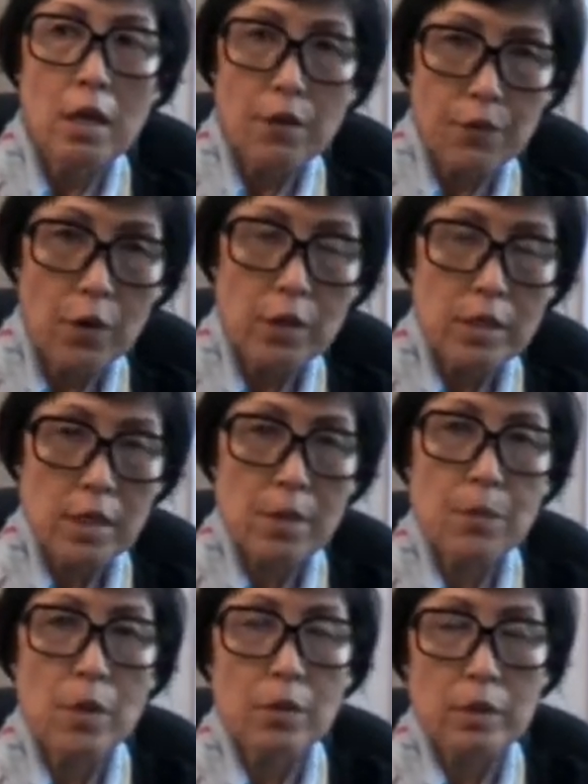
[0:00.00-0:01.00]
For
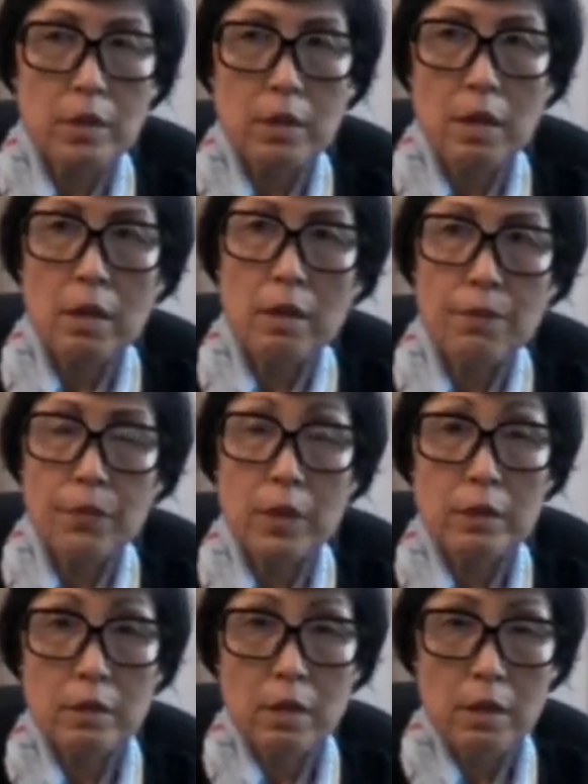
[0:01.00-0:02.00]
example, the, uh,
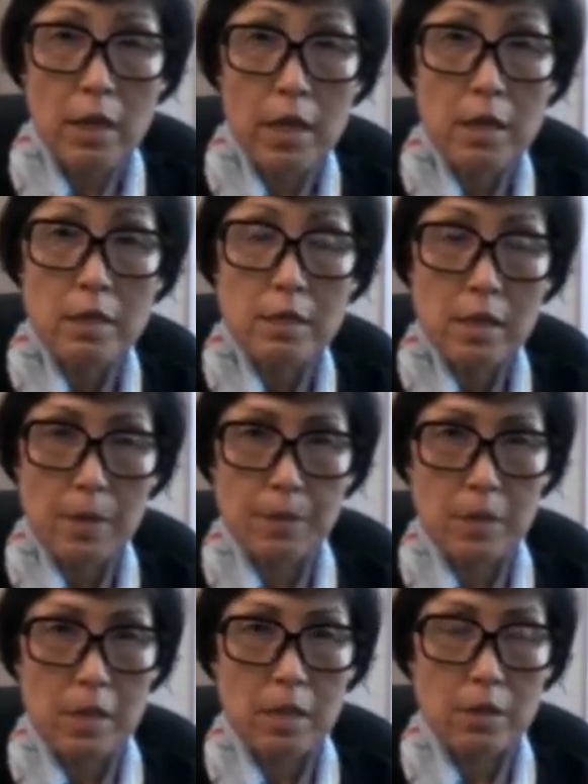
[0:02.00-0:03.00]
the
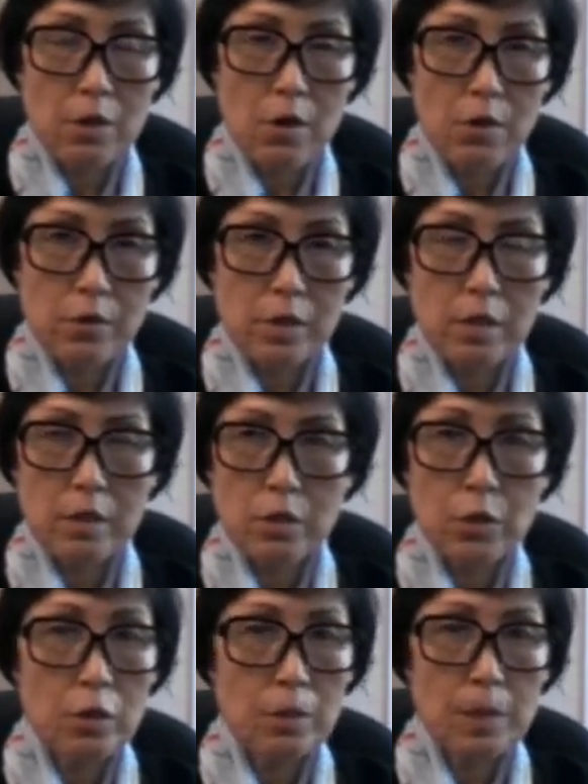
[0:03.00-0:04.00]
aseptic causes
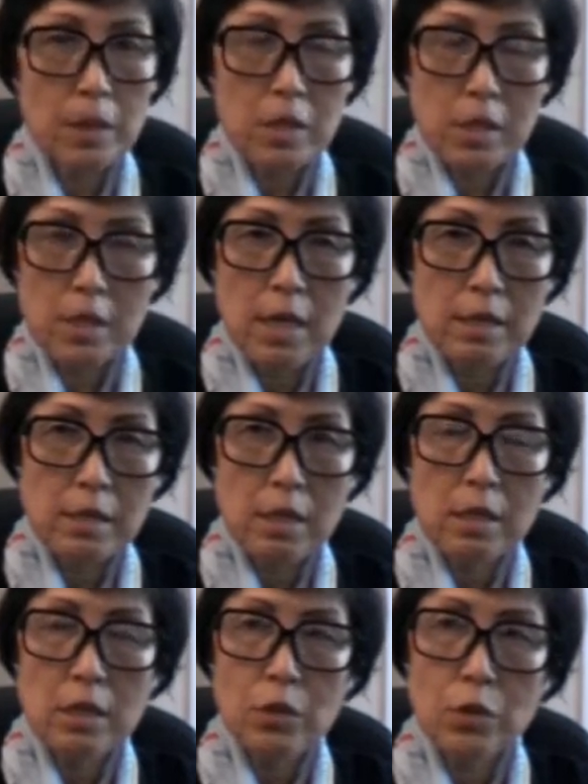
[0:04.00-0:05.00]
could be
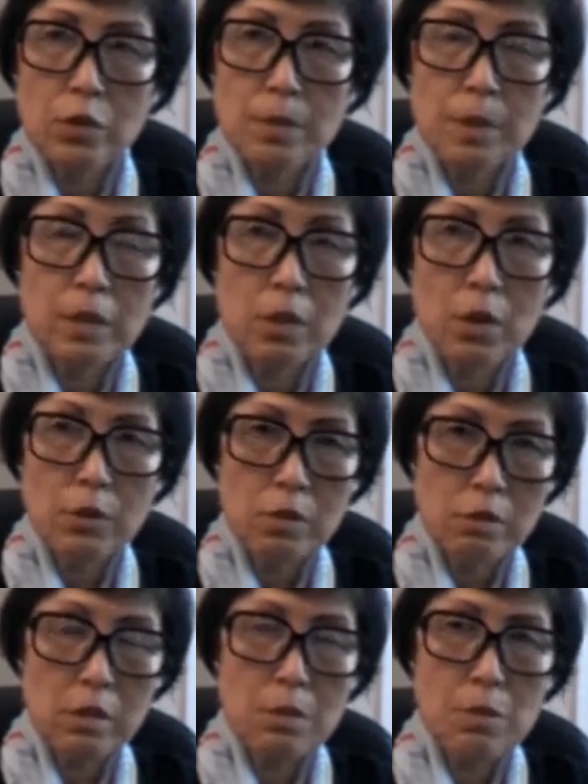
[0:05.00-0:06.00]
genetic, could be
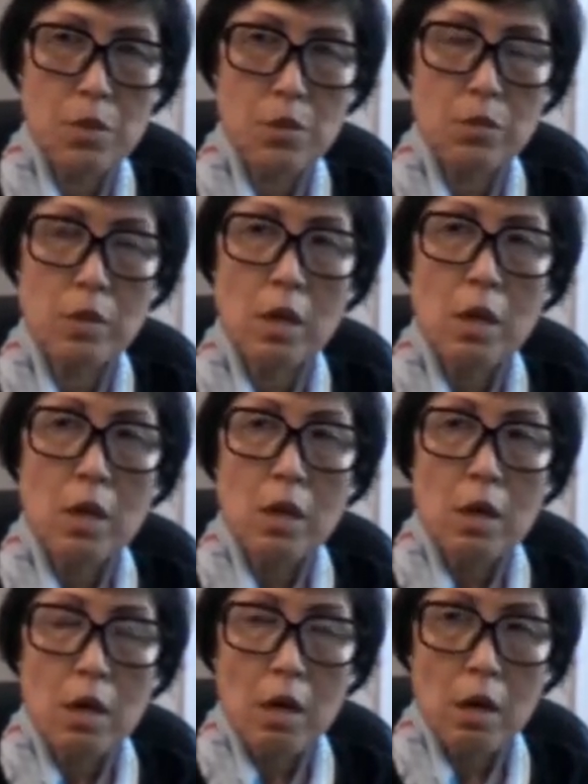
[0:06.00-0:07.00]
autoimmune,
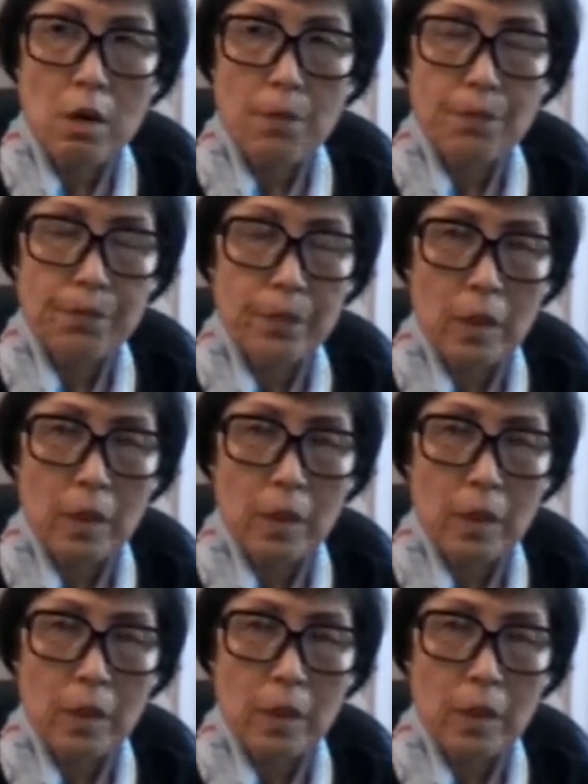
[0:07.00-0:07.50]
um,